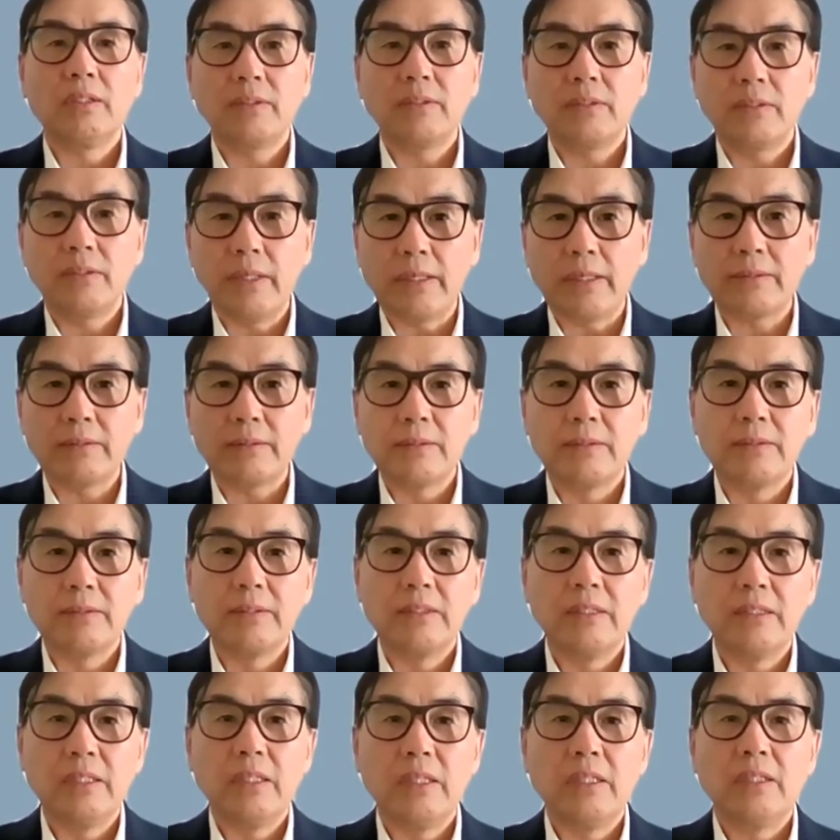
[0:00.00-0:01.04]
Yet,
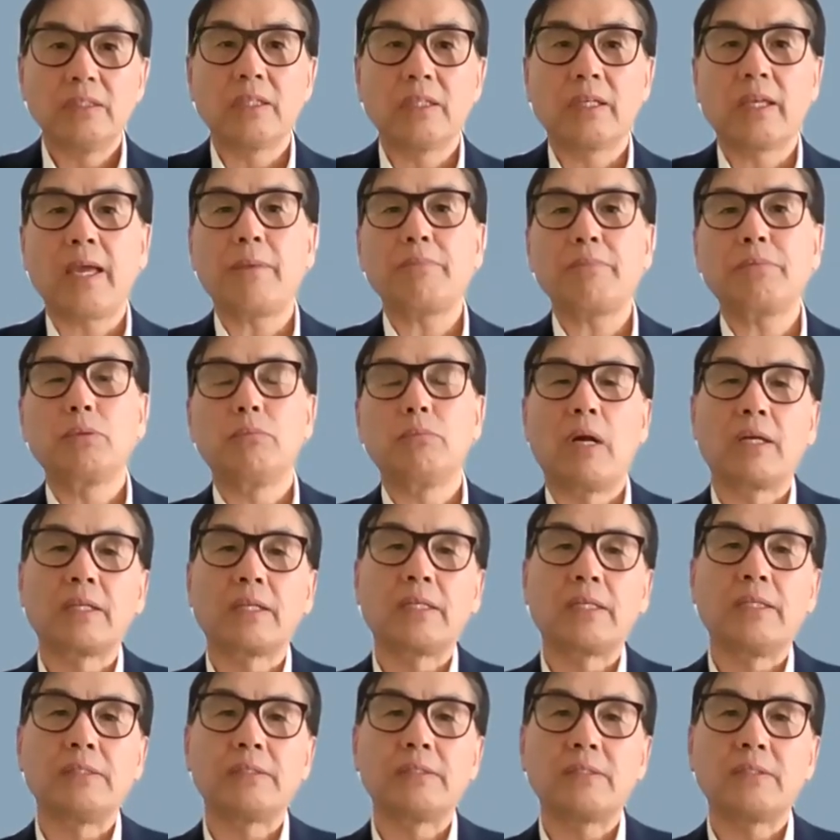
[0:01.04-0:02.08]
the capital
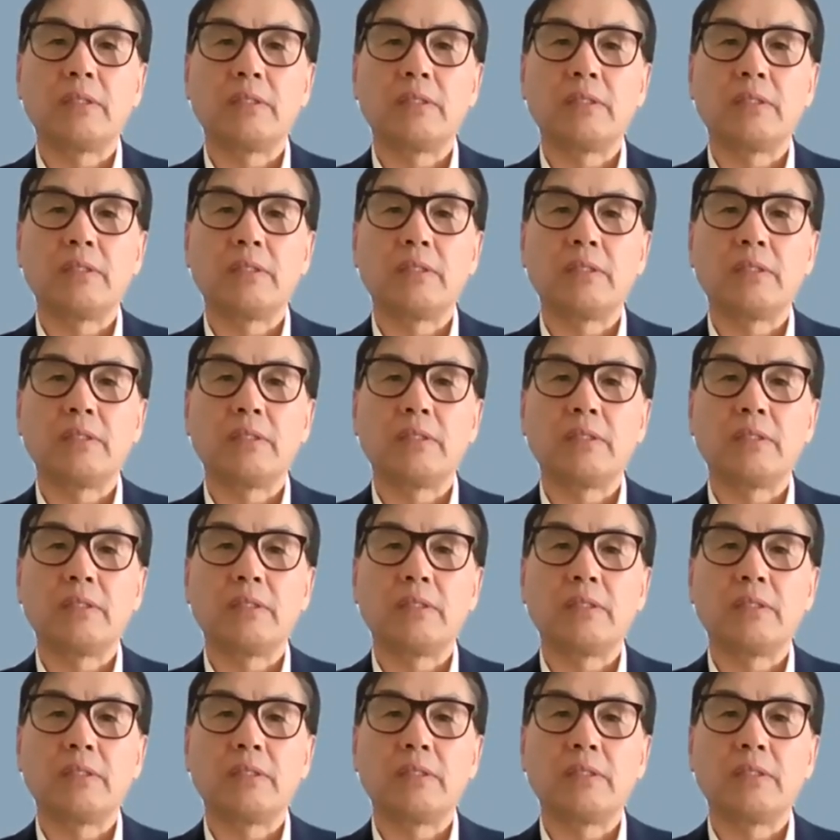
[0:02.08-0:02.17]
markets